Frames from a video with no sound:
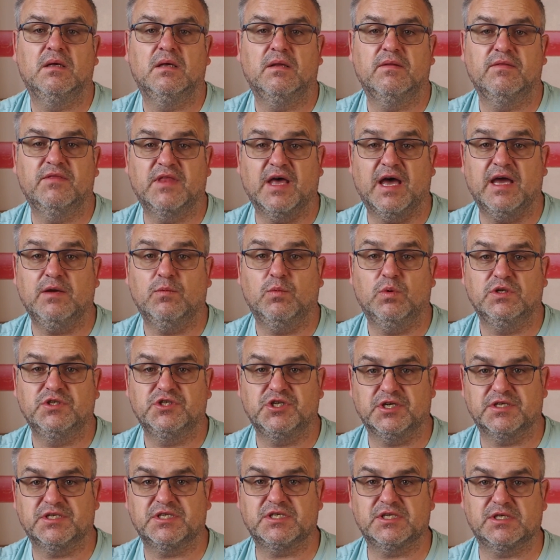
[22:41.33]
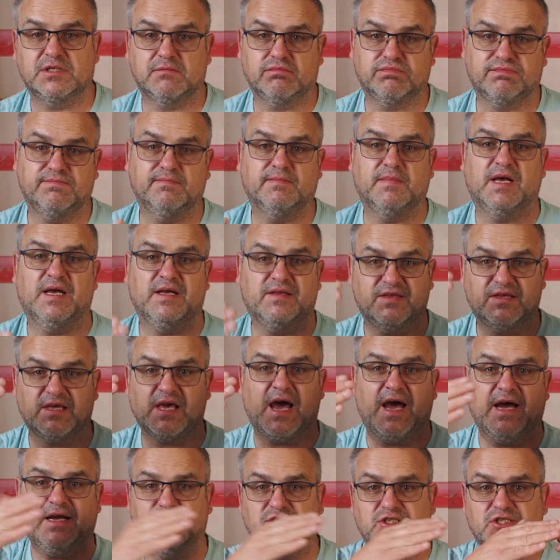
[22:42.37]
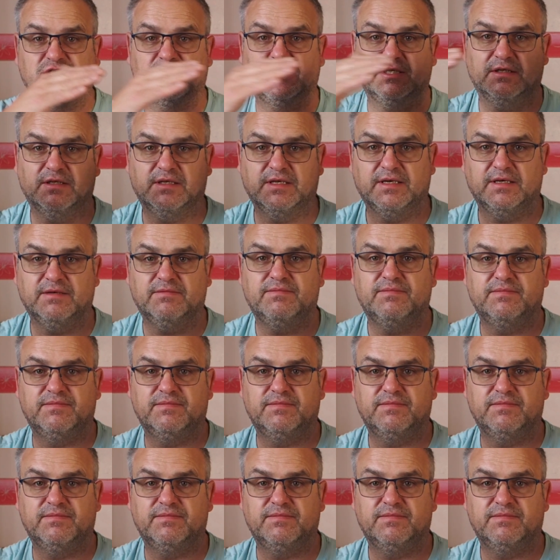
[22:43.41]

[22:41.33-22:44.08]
they were just attached to the